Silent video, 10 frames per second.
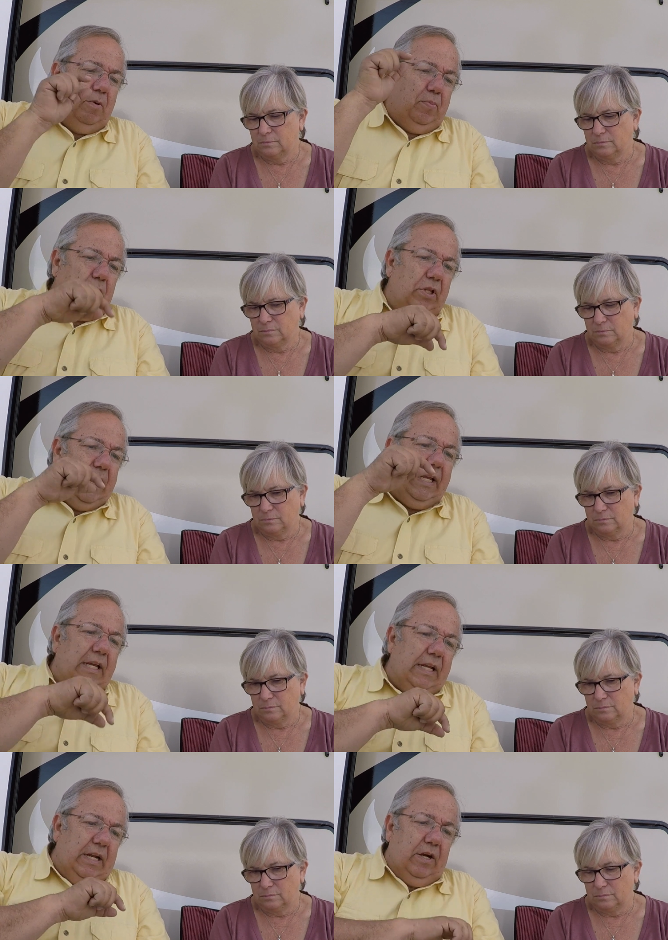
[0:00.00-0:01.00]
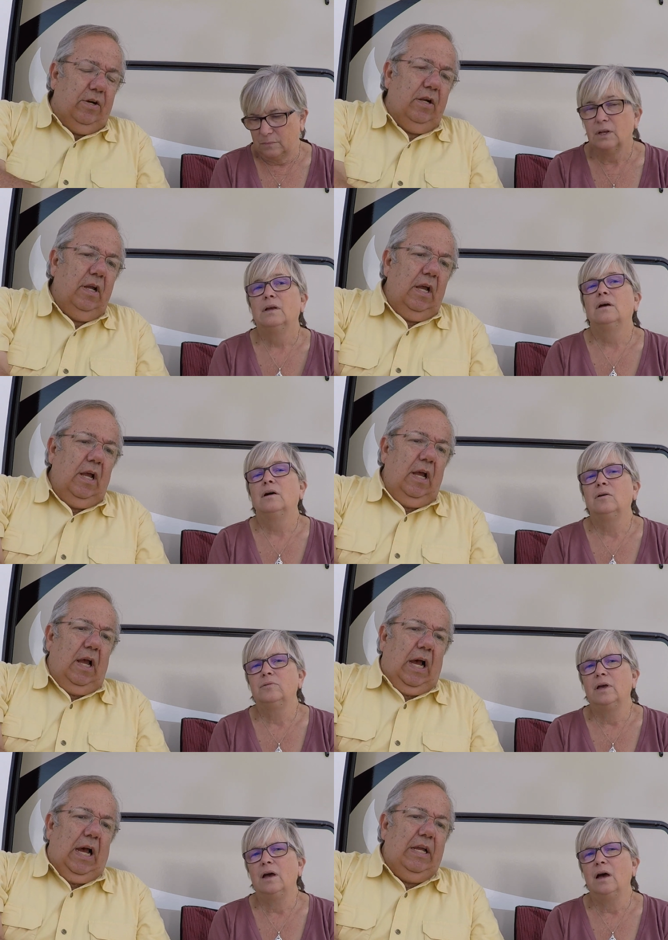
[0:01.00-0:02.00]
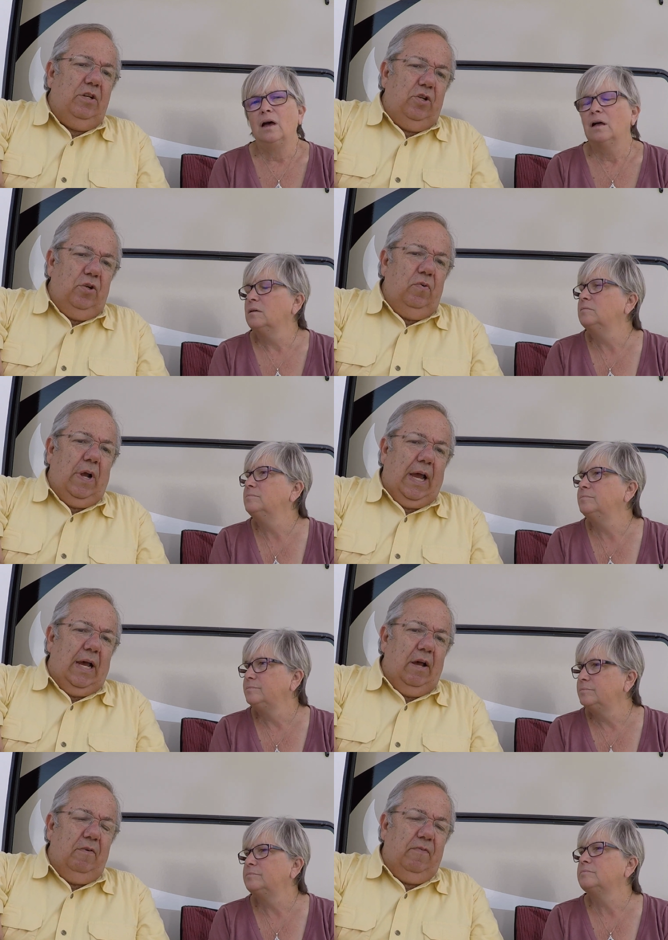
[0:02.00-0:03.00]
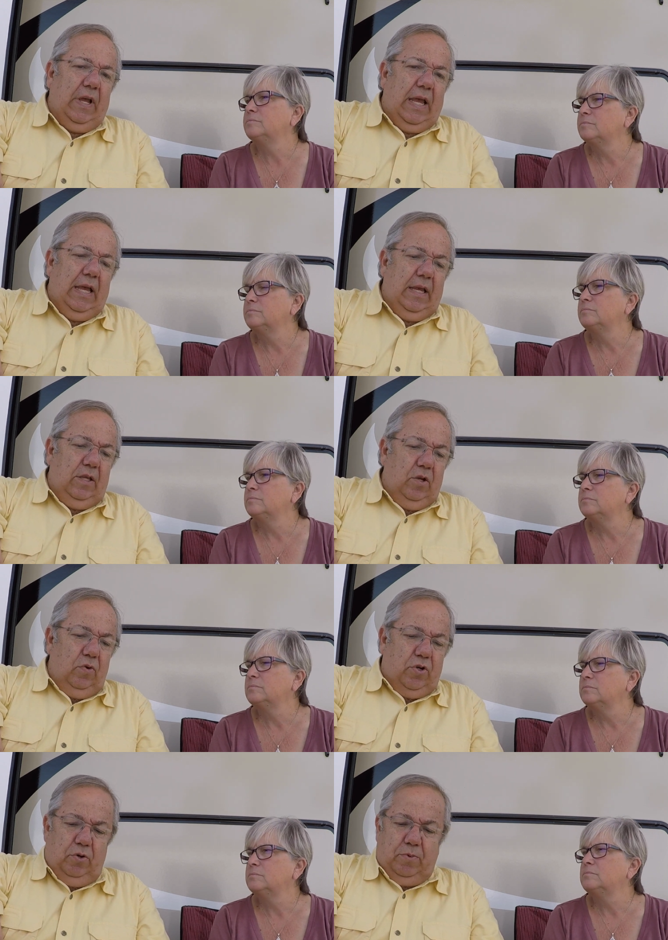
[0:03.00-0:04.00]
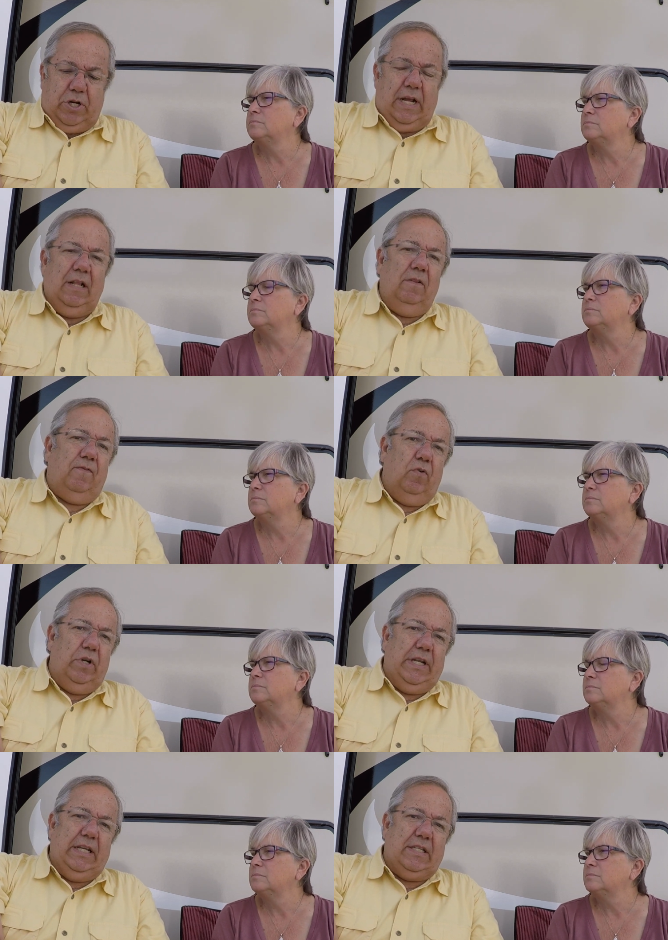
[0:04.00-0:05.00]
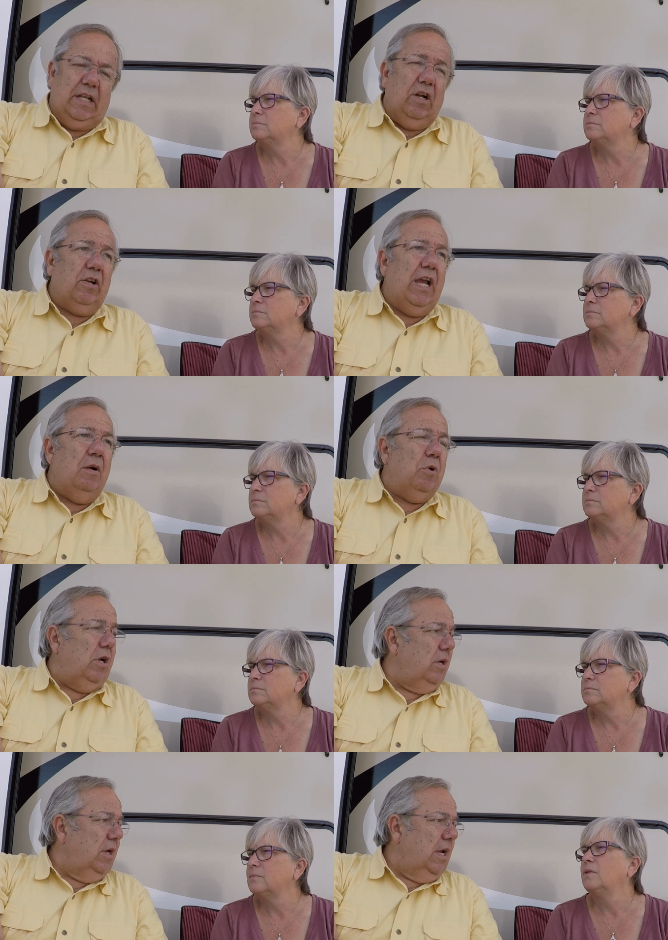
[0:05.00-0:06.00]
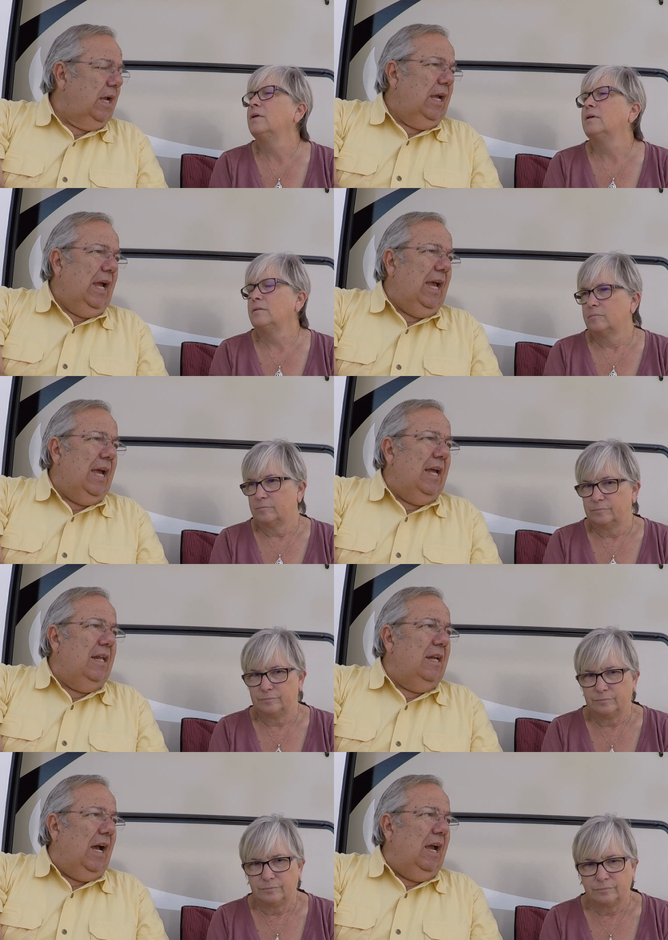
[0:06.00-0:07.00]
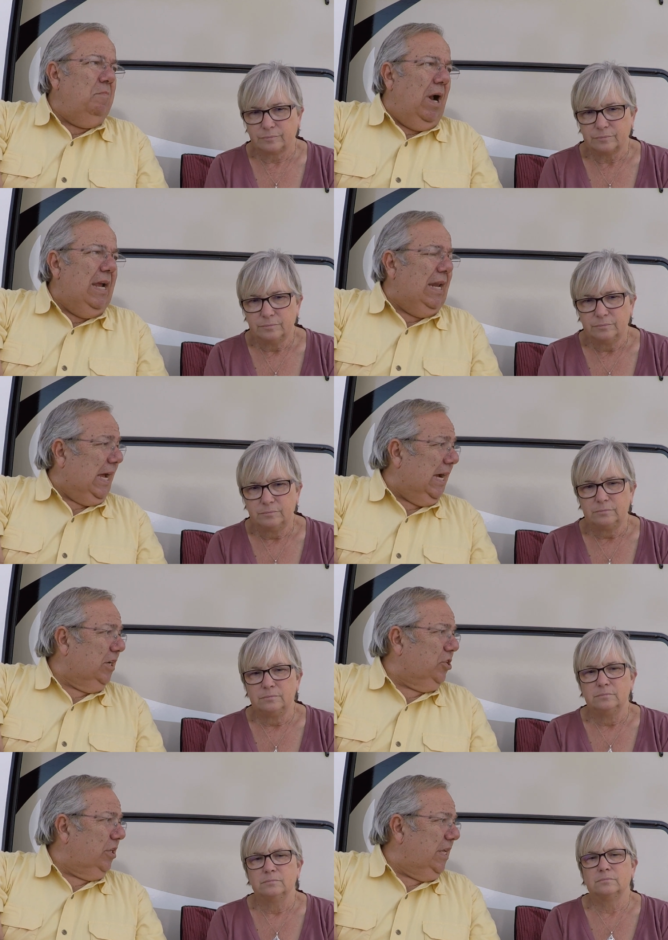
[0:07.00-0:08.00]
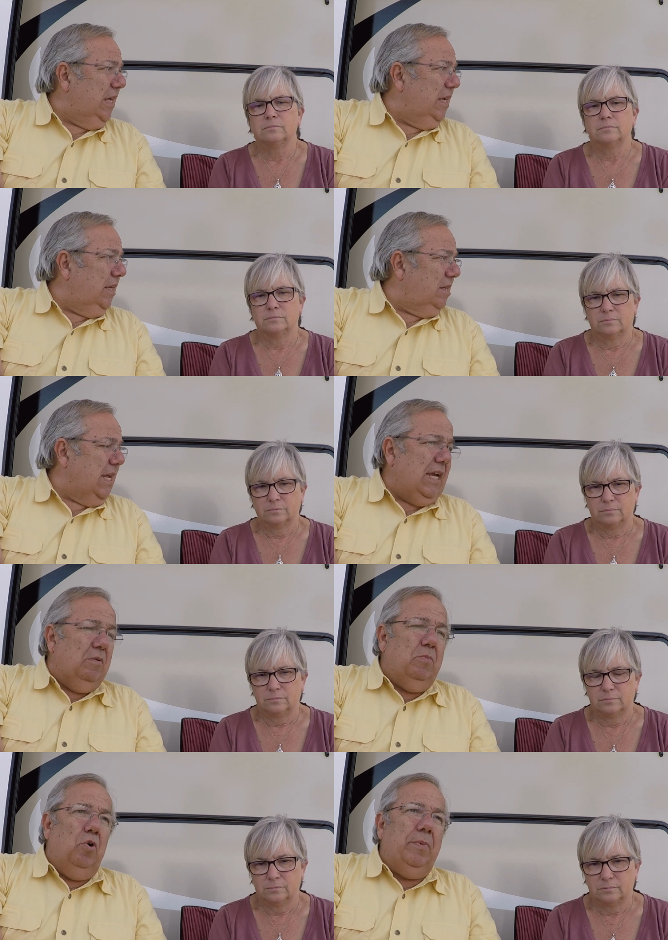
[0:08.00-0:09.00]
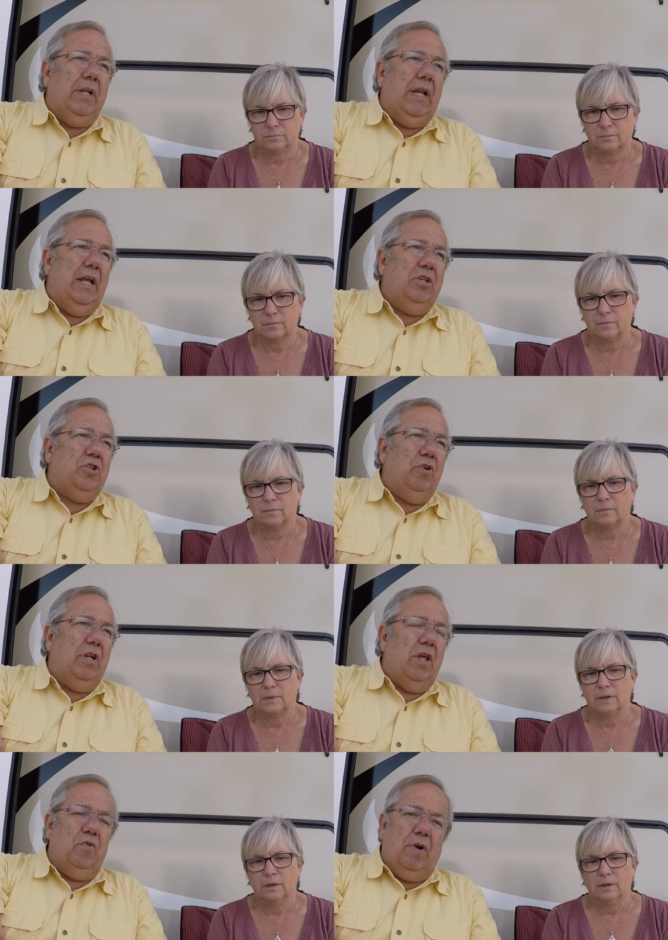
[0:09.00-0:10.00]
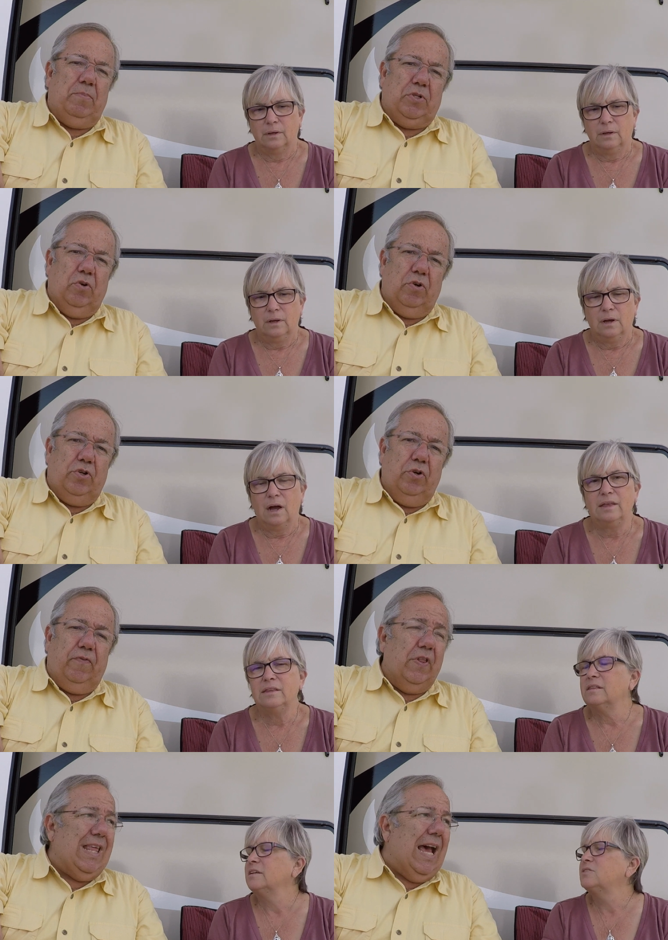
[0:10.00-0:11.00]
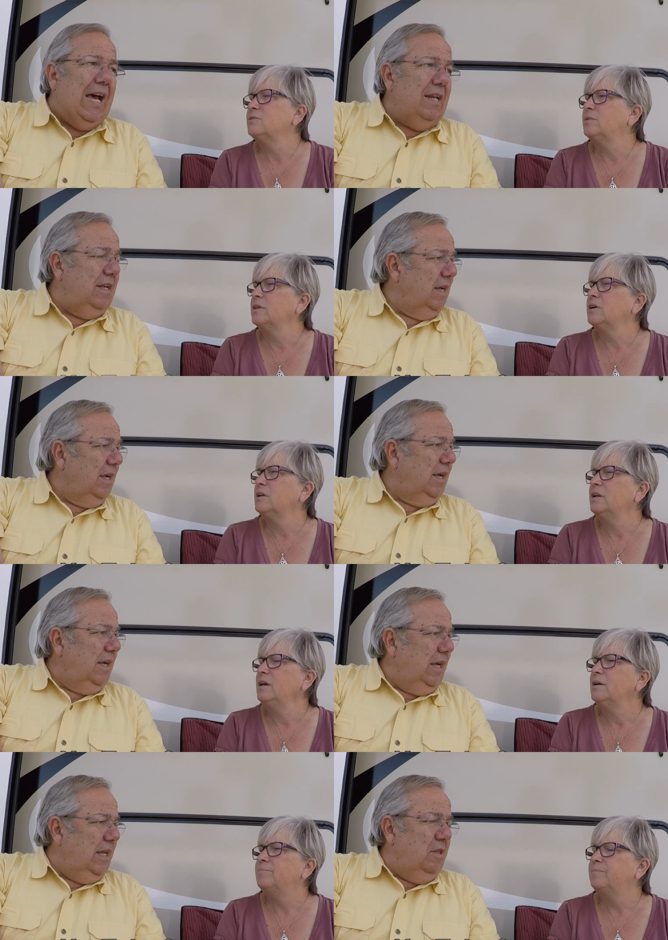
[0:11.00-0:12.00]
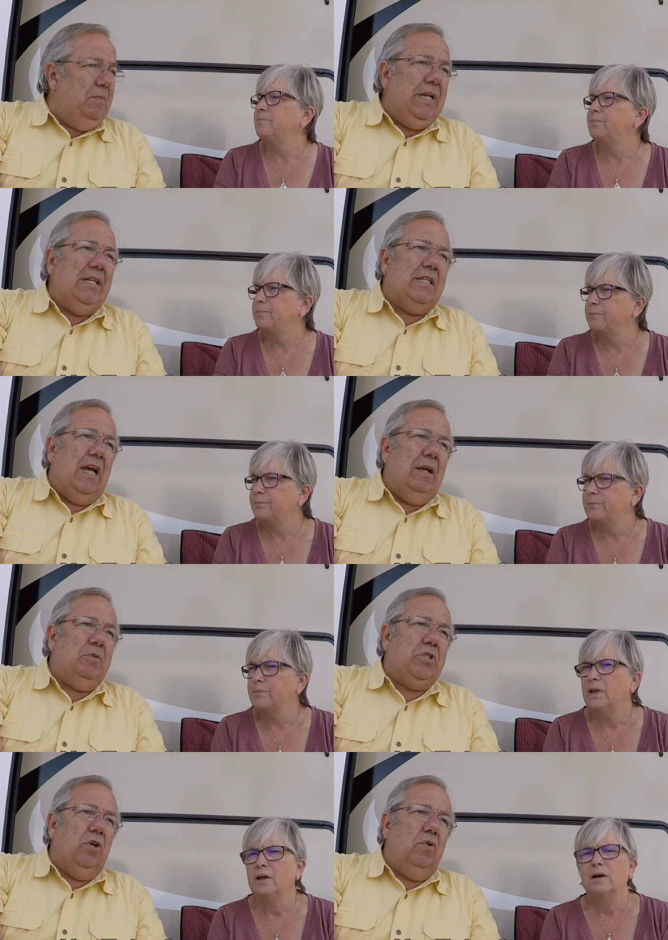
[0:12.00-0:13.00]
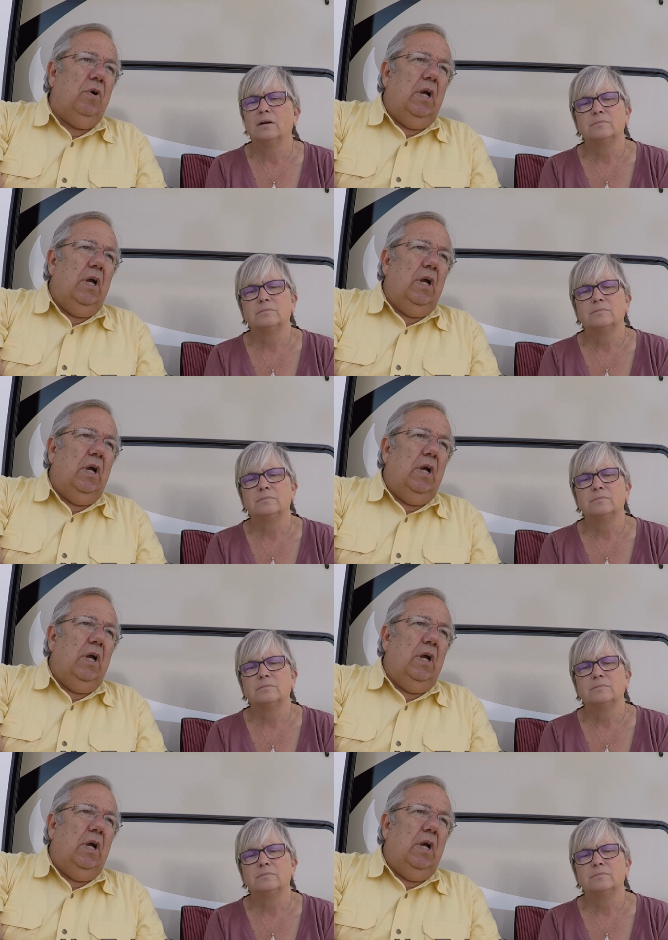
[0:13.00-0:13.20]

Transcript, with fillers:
Speaker 1: to put a link in here. Oh, I do have a YouTube channel for DSLR camera, and I might actually take a moment and shoot another episode or two for that in the meantime. So